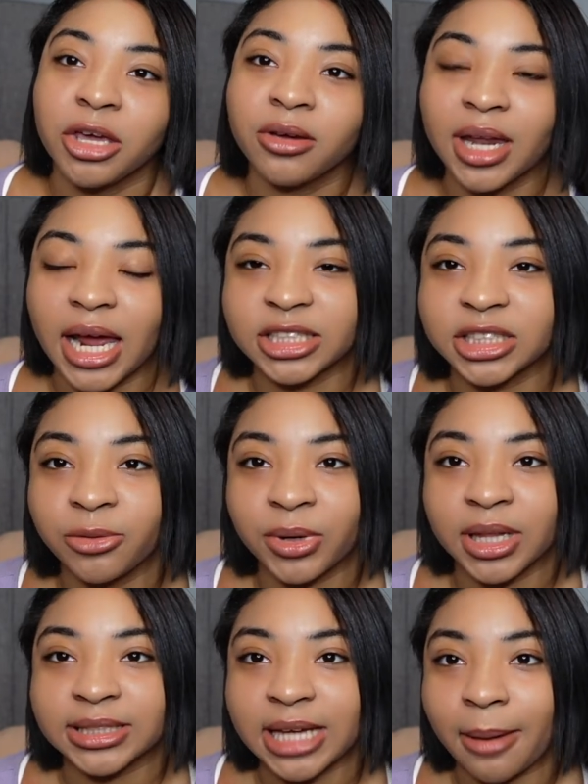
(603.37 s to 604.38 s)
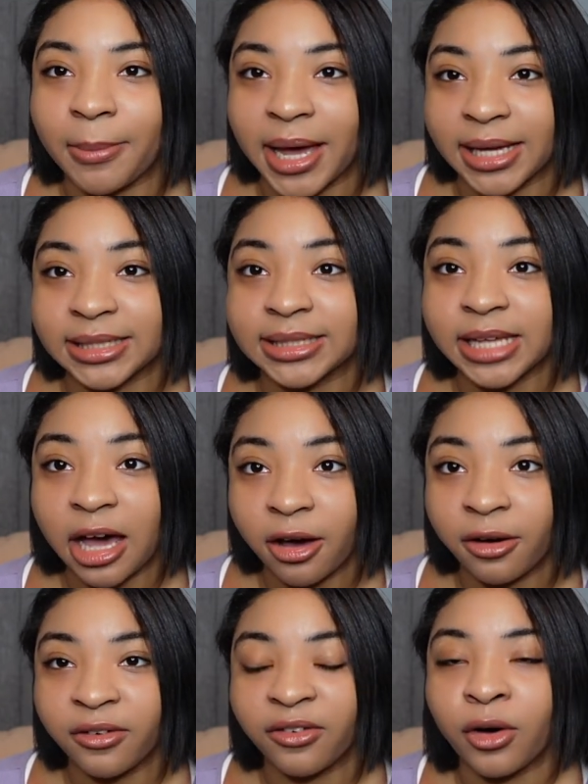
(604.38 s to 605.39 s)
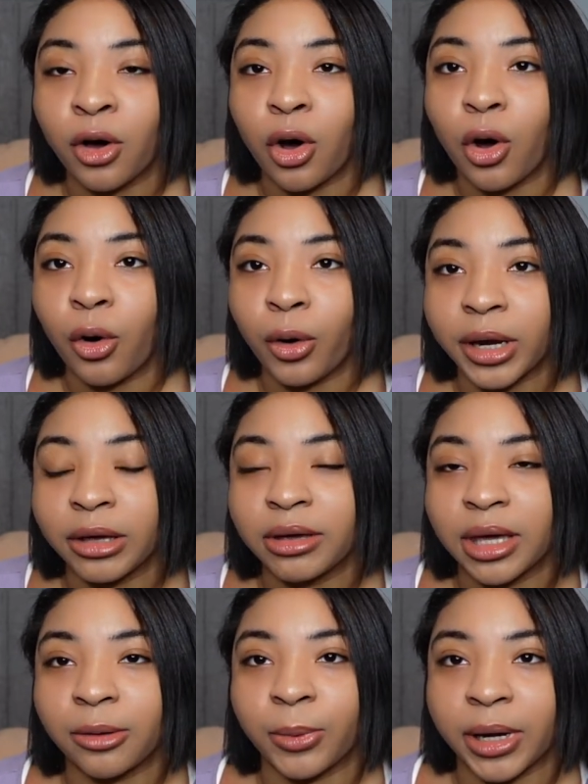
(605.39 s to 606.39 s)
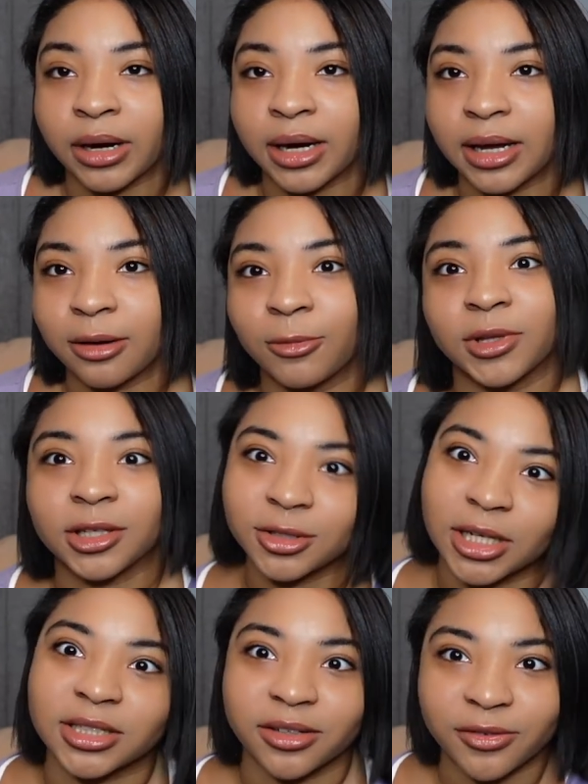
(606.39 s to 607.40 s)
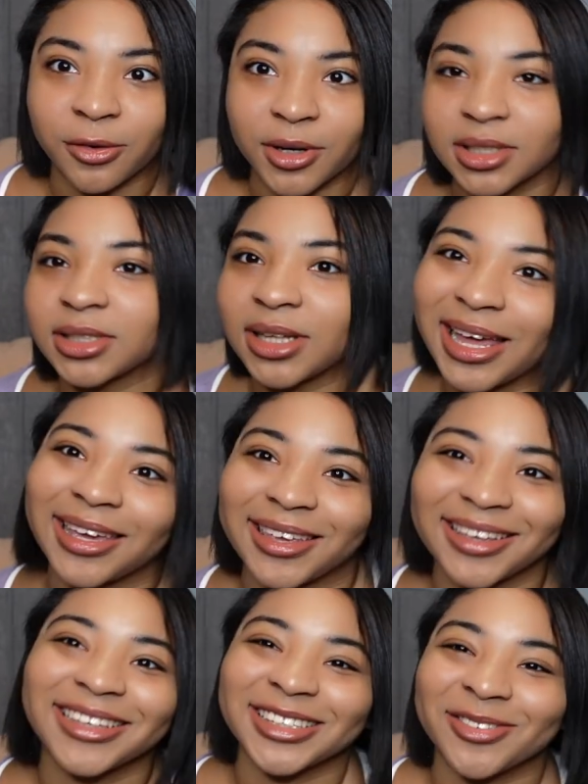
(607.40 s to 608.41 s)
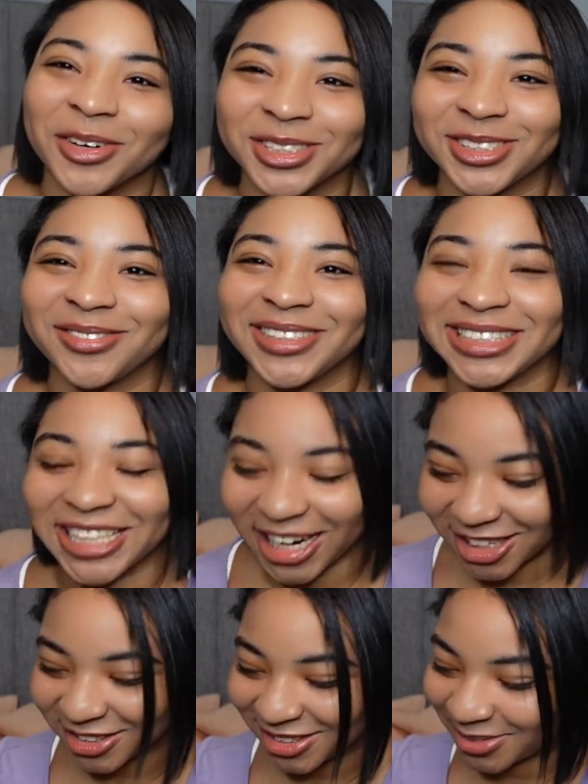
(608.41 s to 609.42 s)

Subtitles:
You can actually wear the top by itself, or you can wear it with a dress, of course. Like, it's supposed to be styled.